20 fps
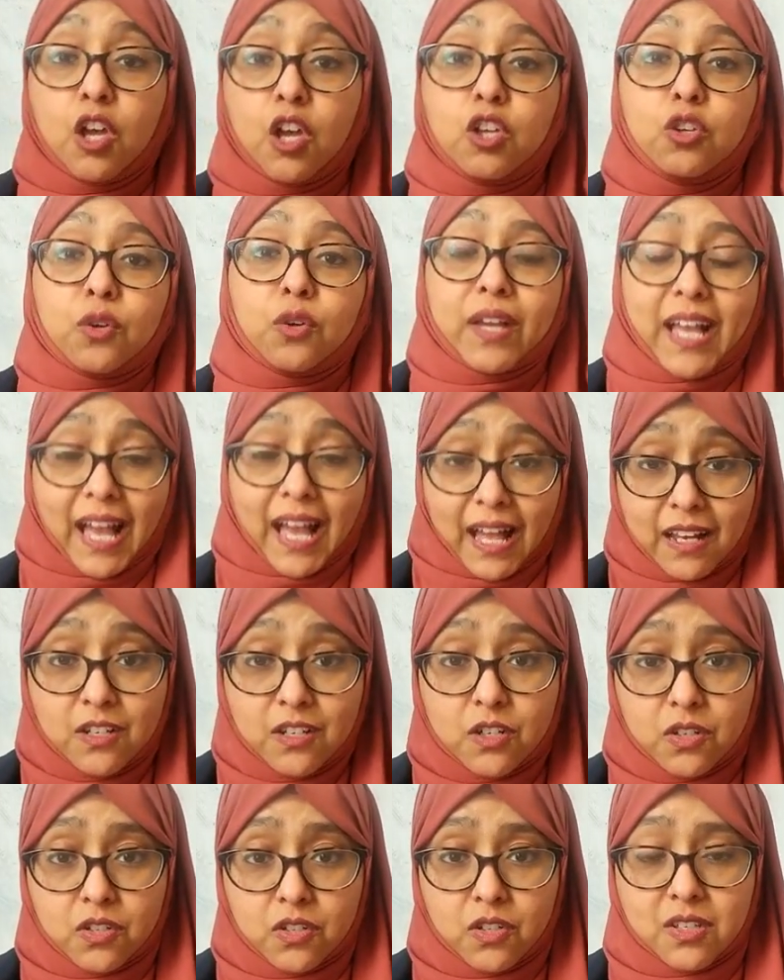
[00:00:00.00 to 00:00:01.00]
You can
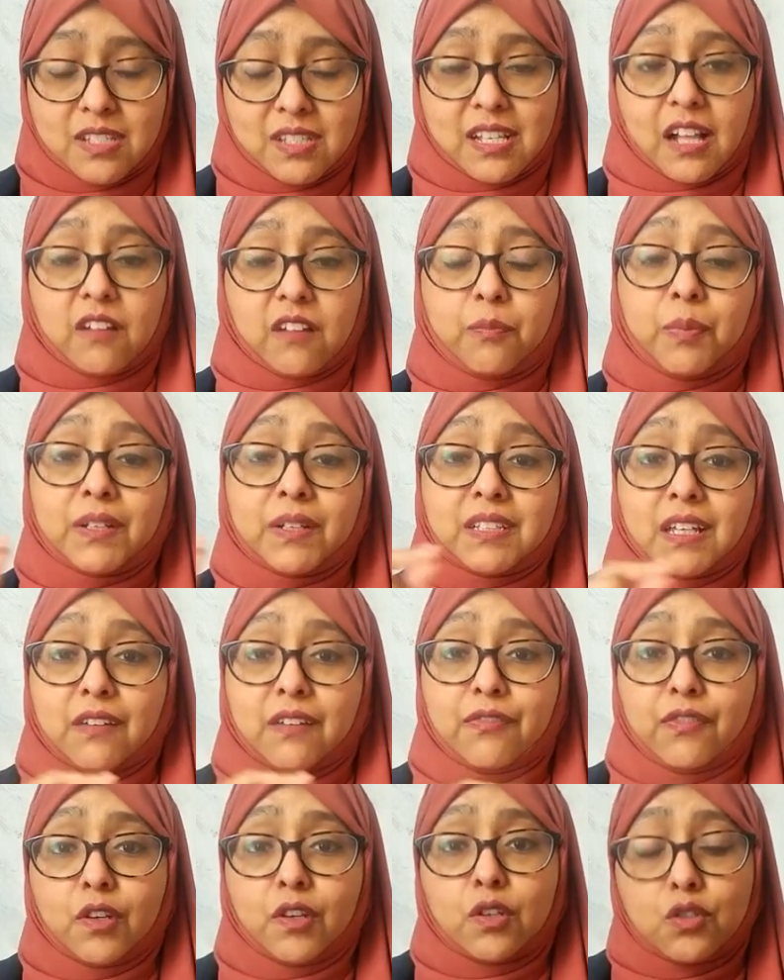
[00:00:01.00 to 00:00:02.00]
do it yourself, but
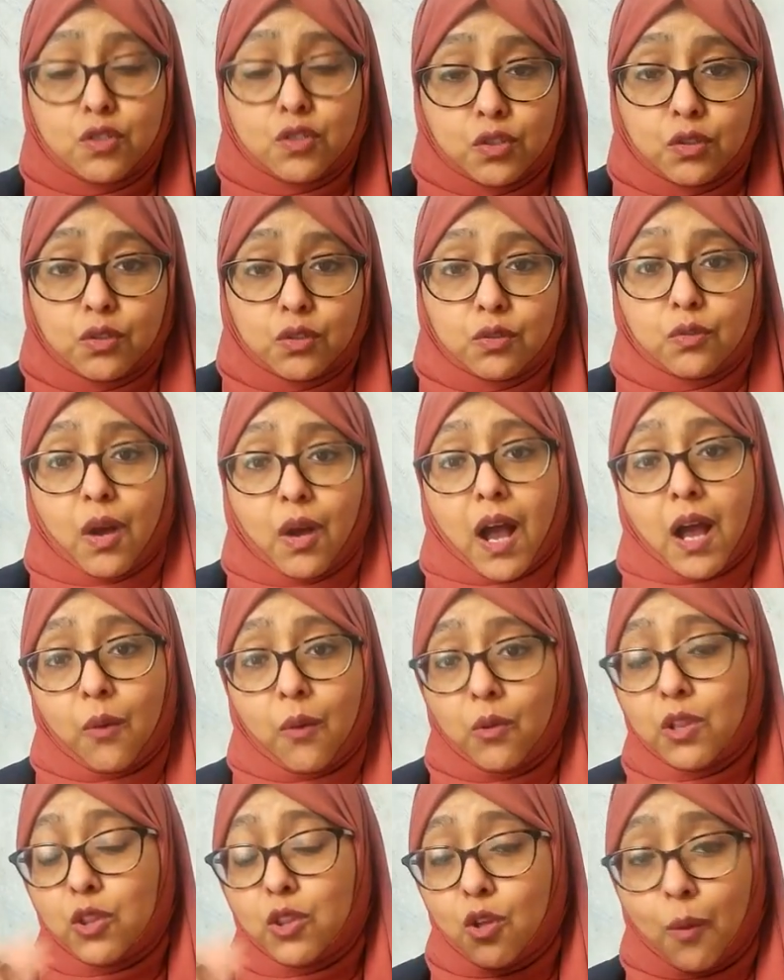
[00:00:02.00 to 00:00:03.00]
if you do, I
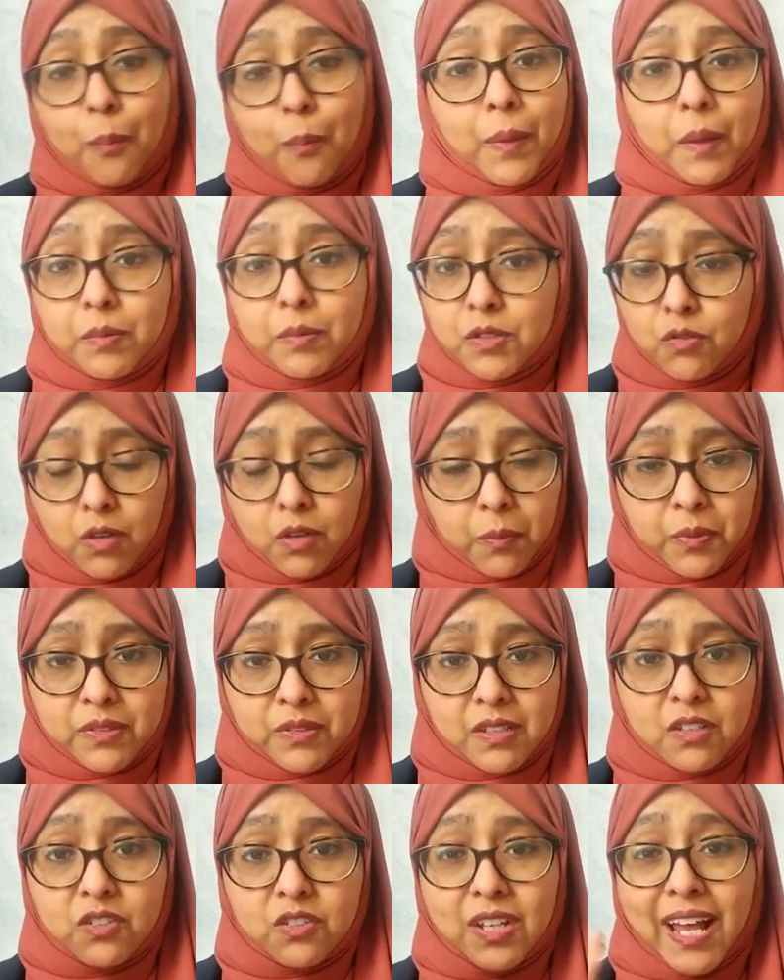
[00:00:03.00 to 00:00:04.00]
will not be able to
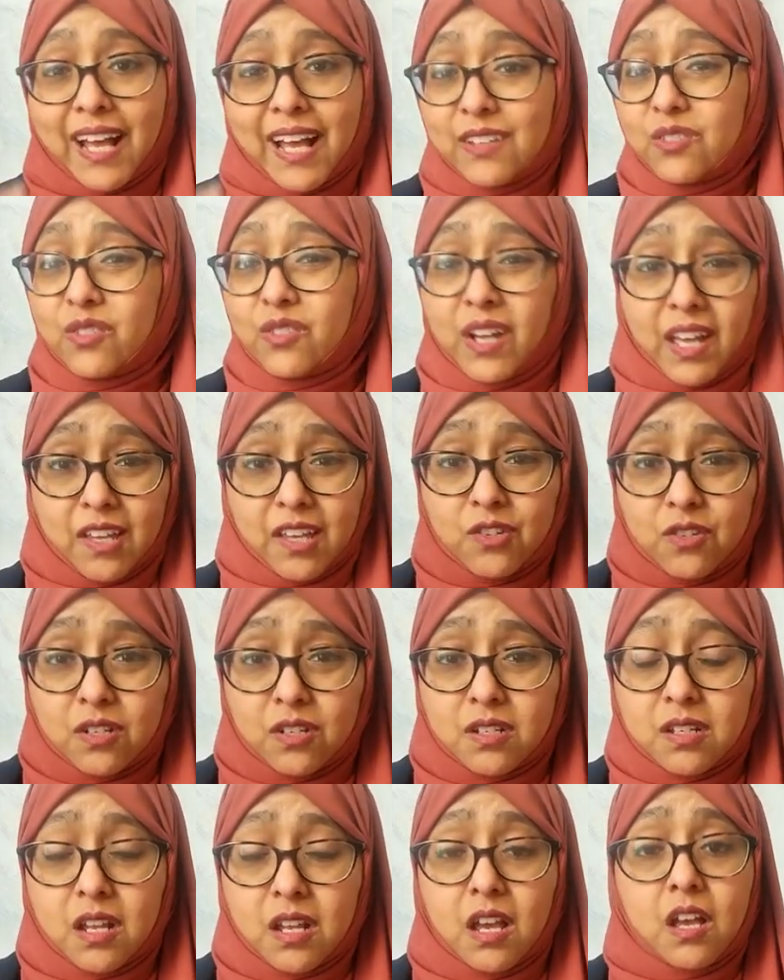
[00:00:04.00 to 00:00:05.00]
represent you as your
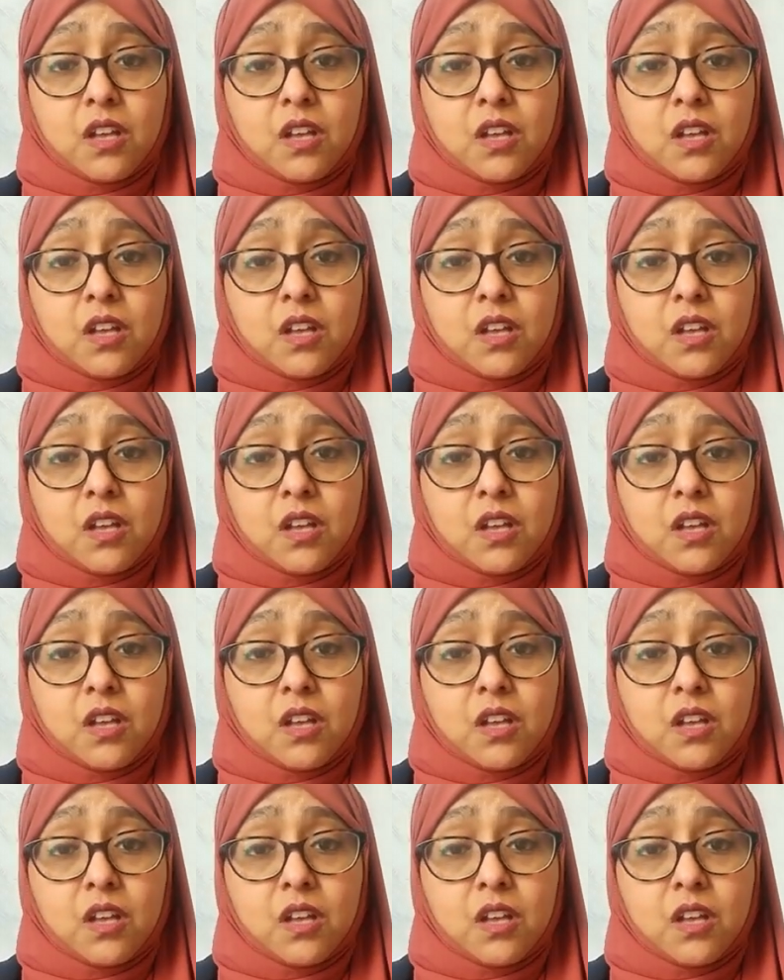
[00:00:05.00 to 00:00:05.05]
agent.